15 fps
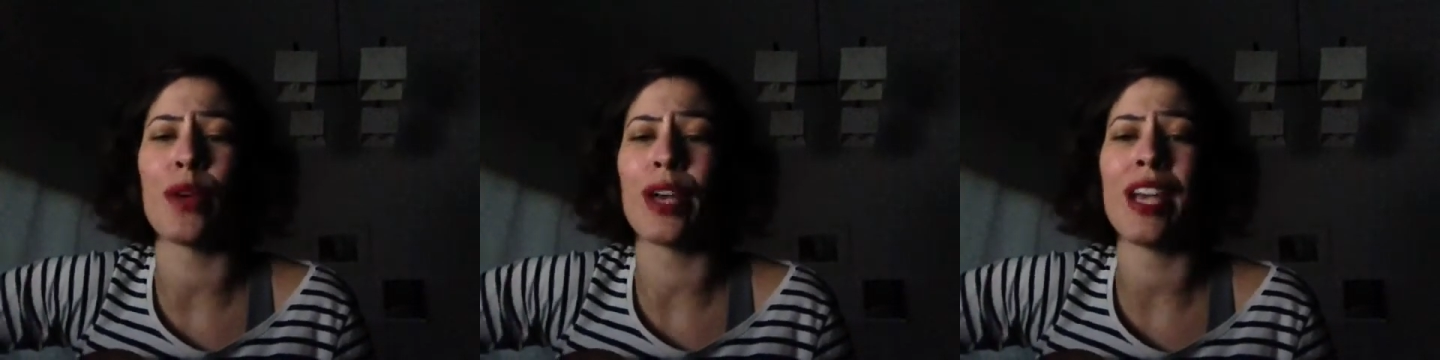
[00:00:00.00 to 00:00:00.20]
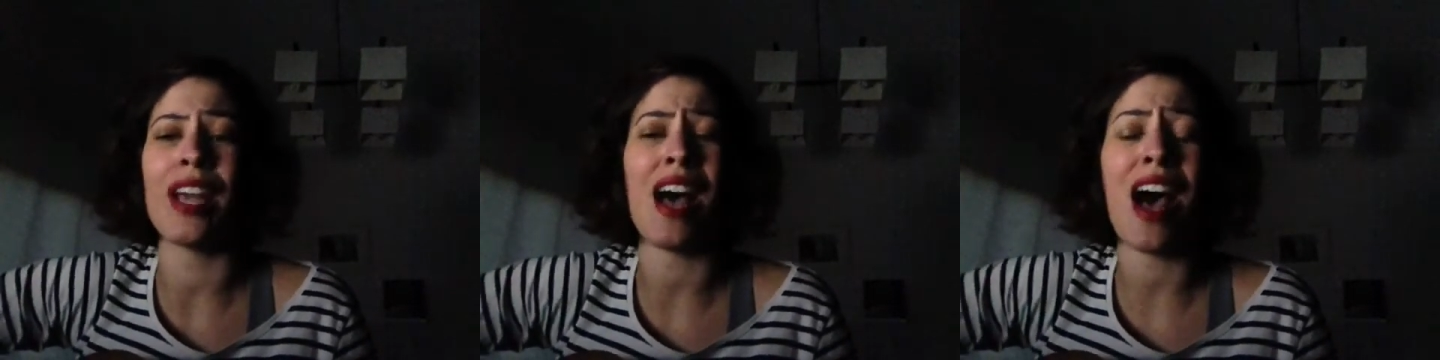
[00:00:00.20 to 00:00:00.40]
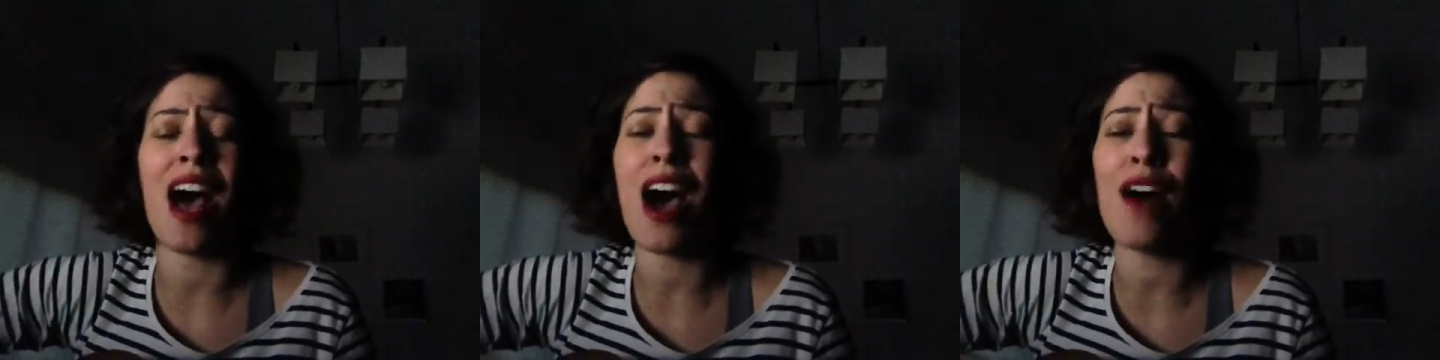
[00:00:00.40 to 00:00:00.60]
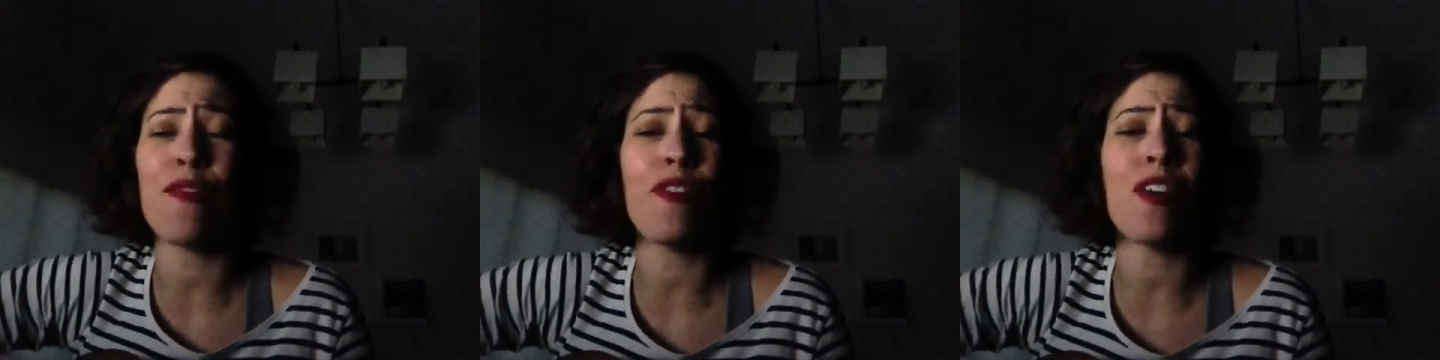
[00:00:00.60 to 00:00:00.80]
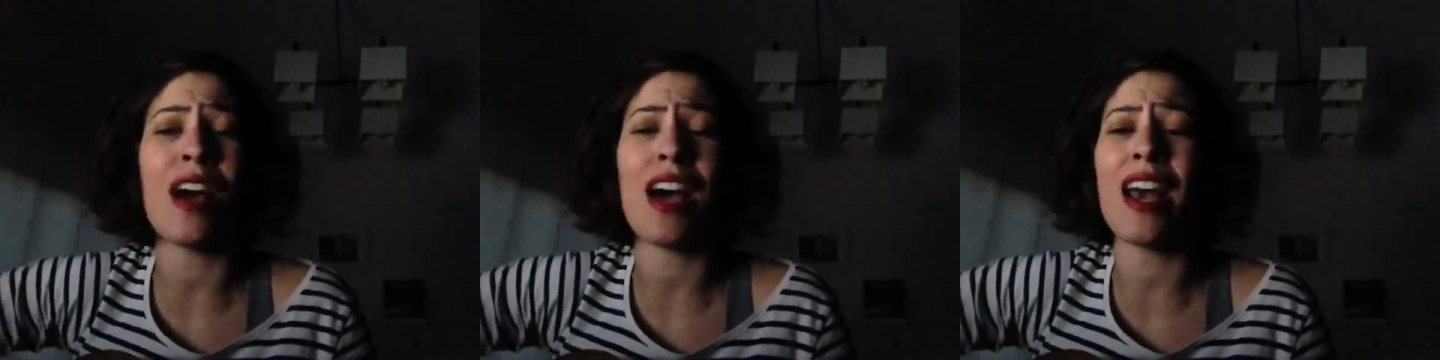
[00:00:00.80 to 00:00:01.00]
We are
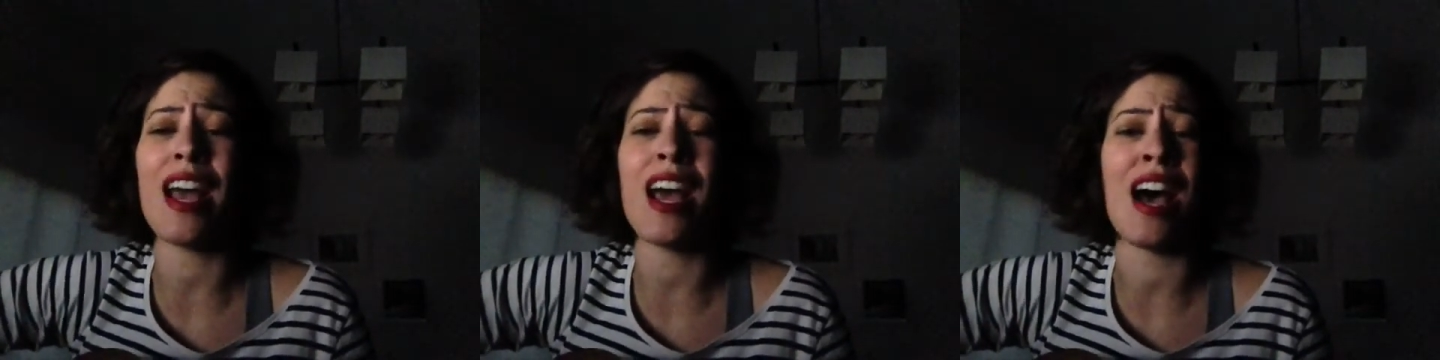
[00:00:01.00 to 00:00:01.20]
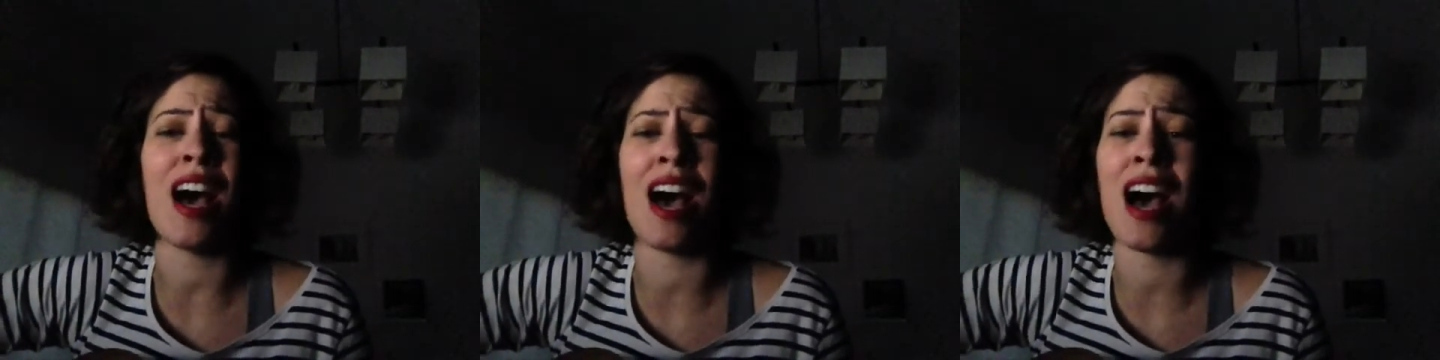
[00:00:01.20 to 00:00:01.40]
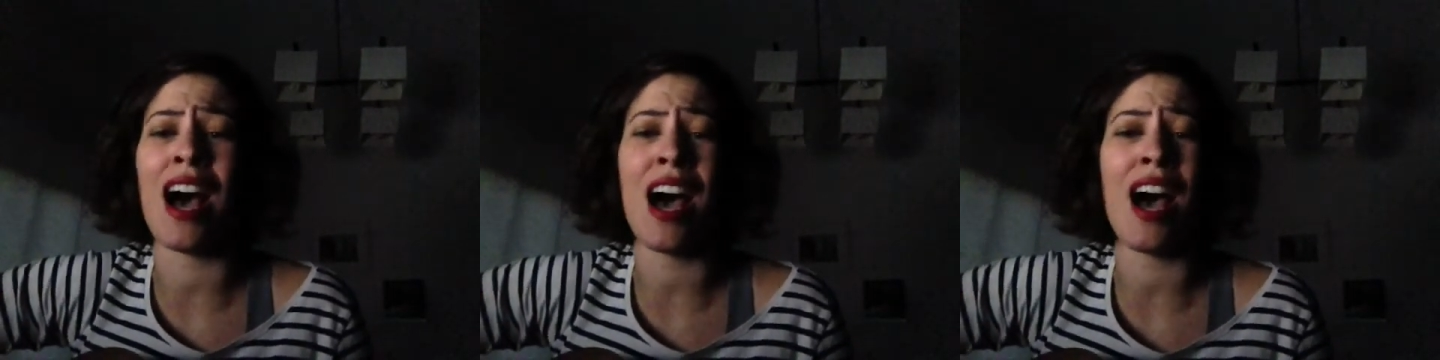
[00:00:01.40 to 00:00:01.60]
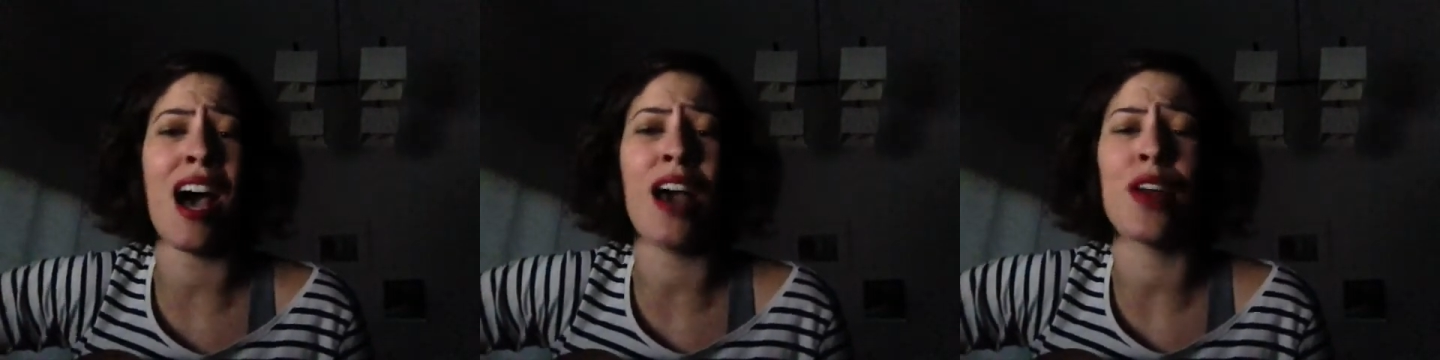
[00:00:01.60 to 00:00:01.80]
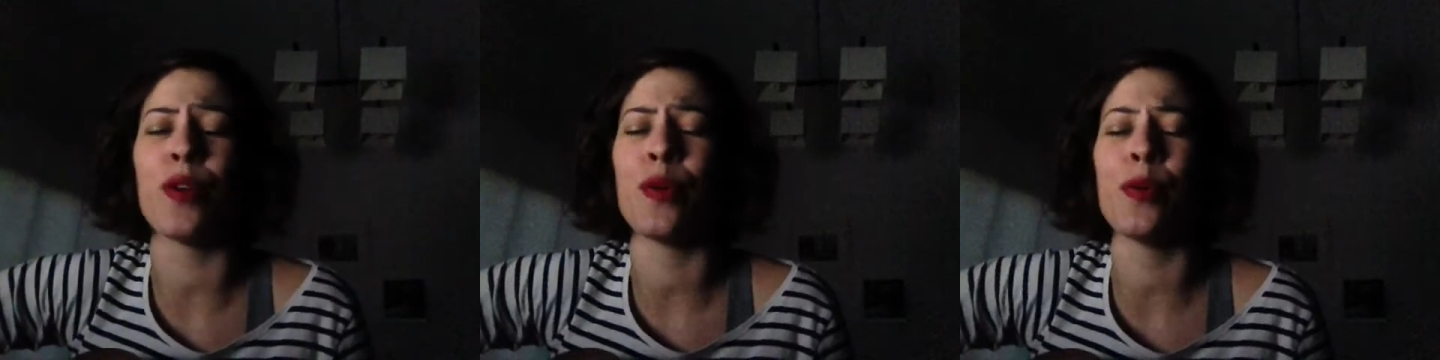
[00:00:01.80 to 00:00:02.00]
front
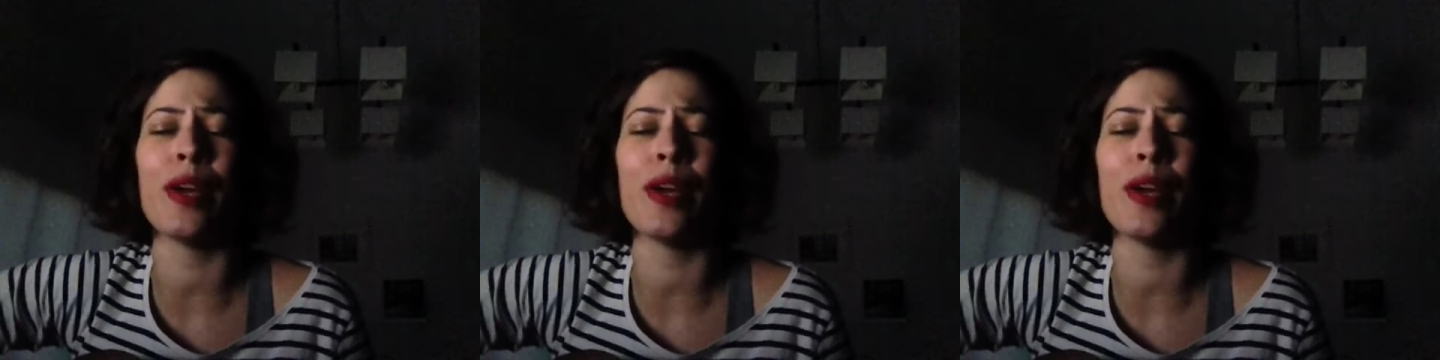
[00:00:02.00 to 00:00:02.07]
eye.